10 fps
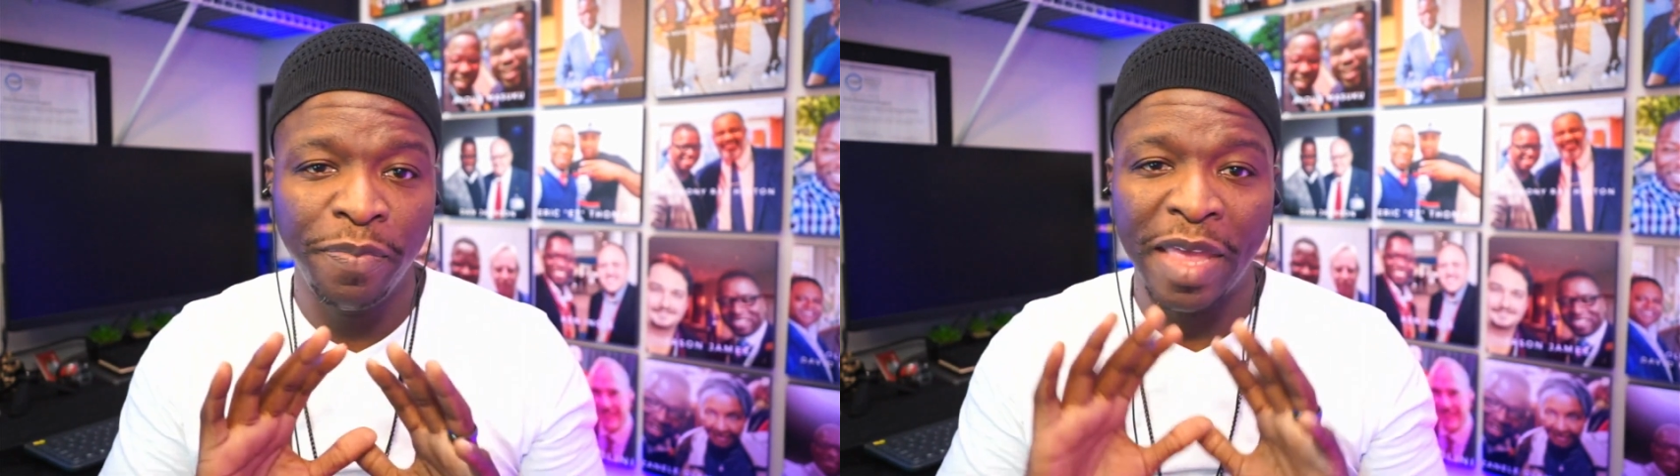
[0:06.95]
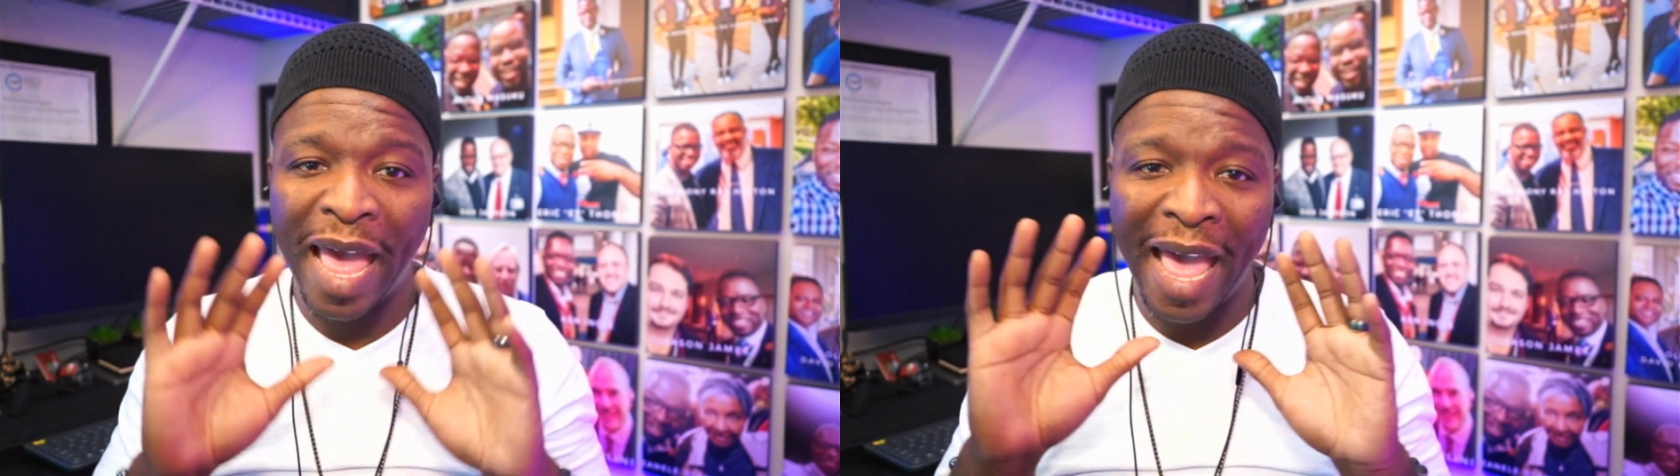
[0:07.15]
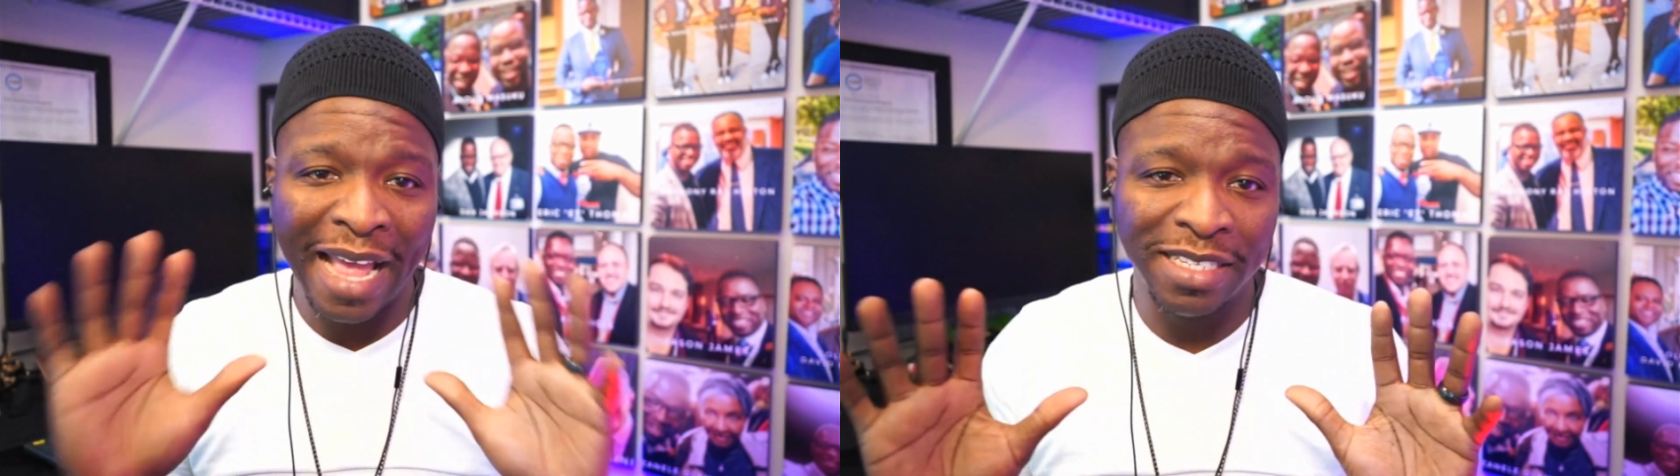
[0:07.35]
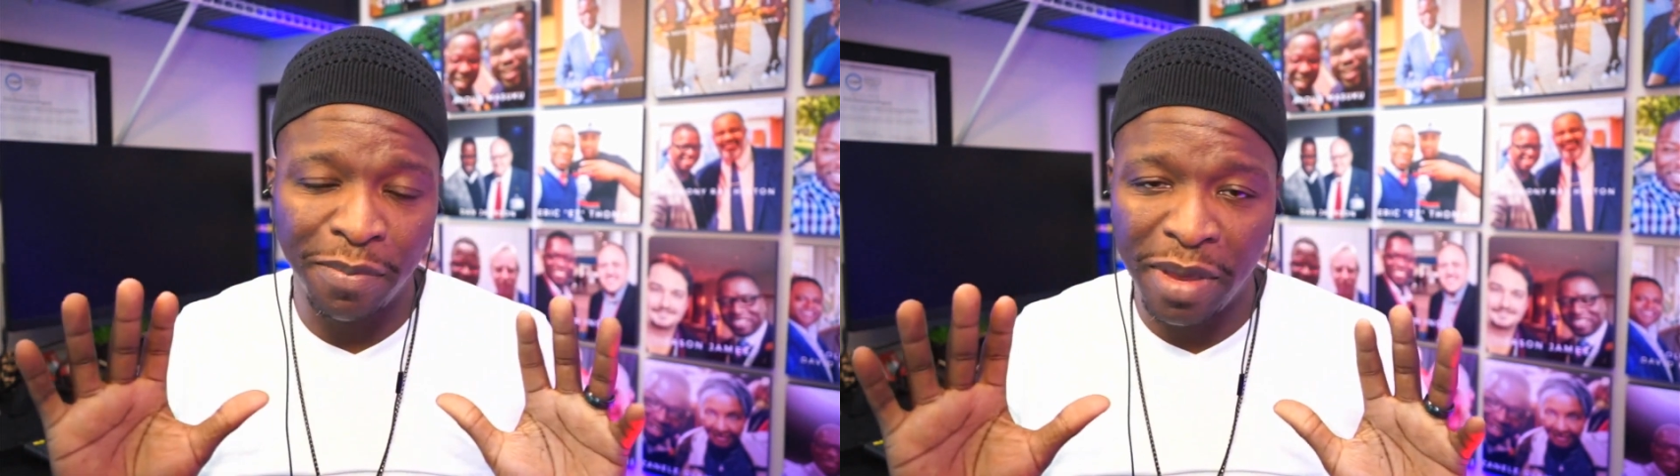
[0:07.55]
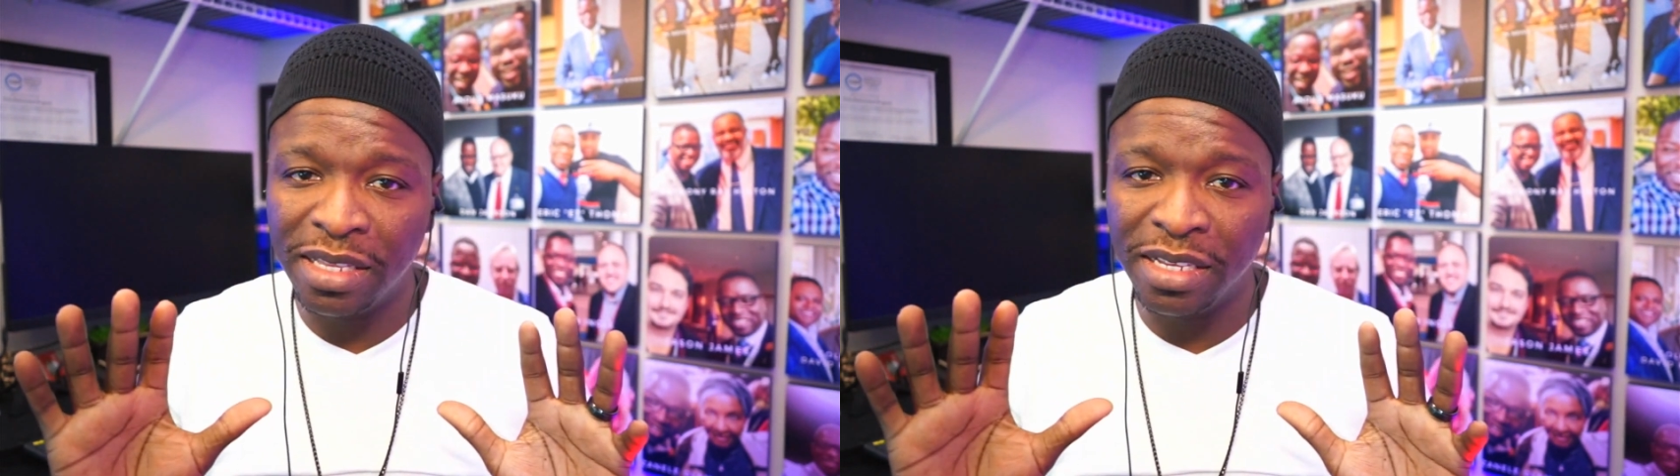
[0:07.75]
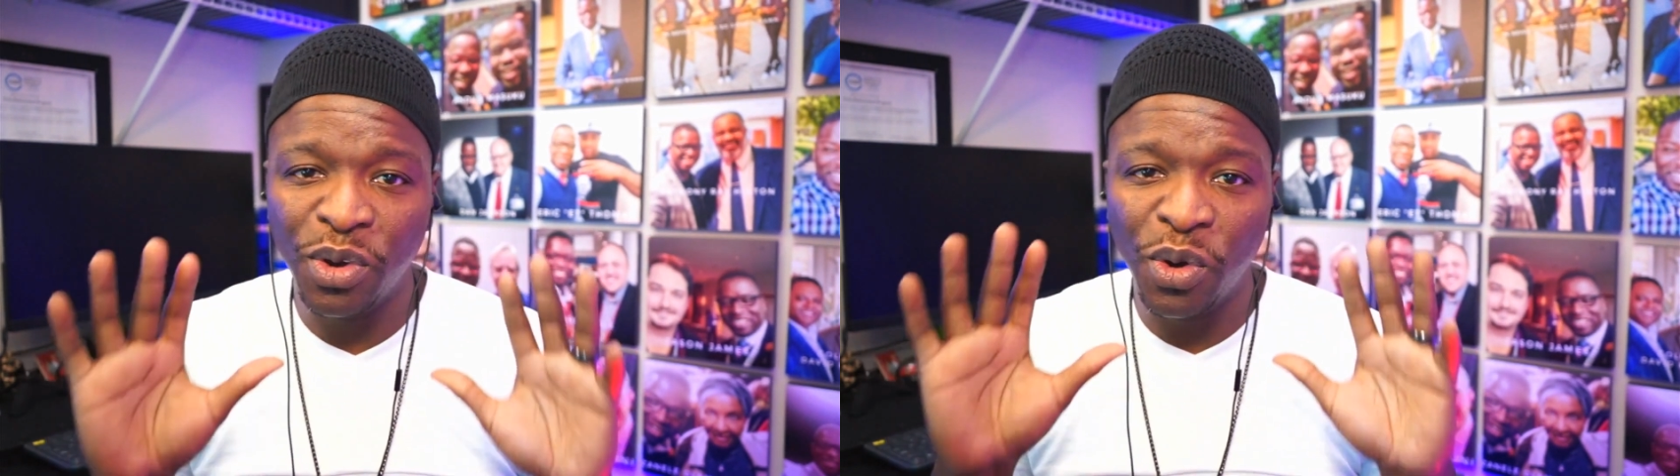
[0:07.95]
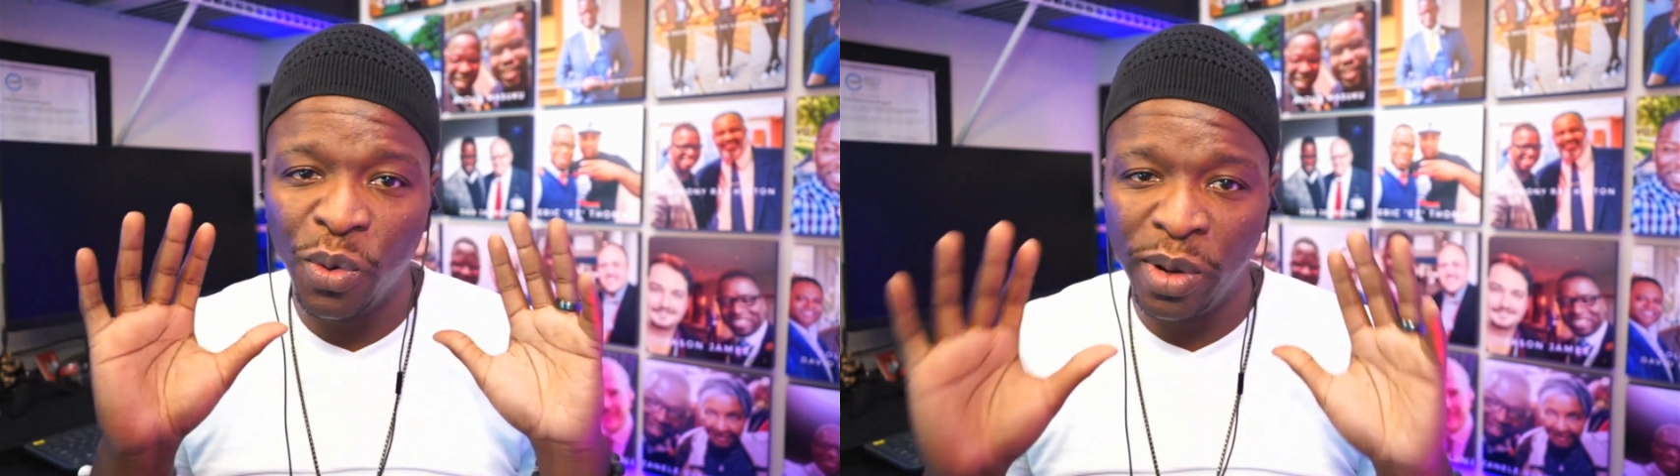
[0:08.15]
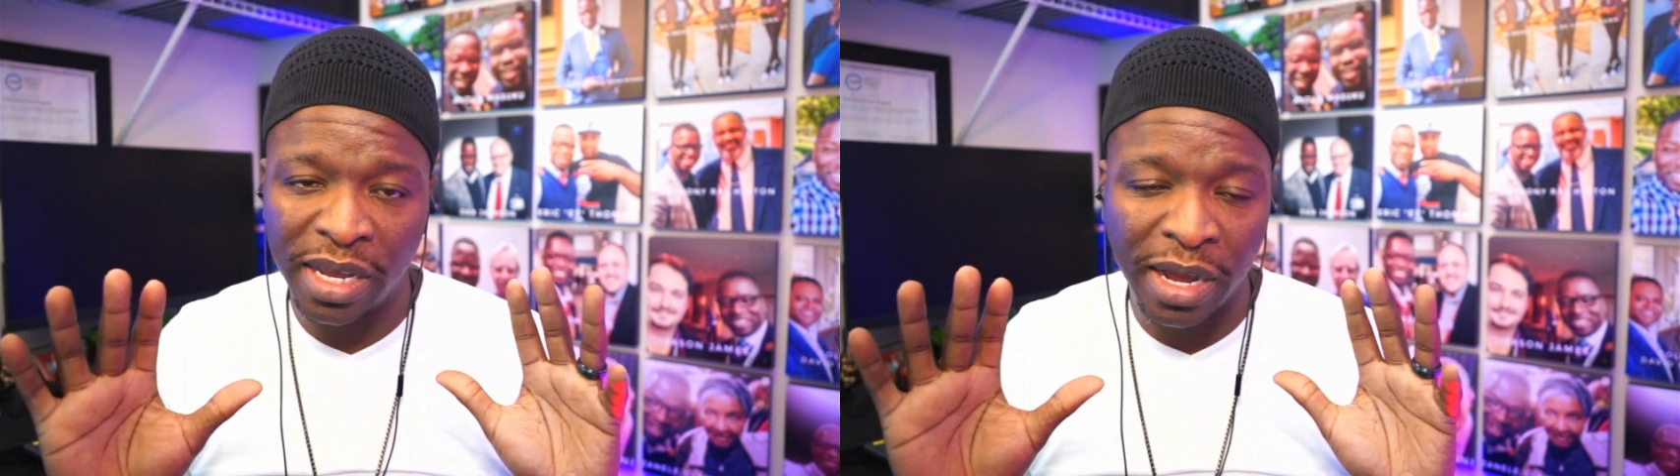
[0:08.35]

I had to make this quick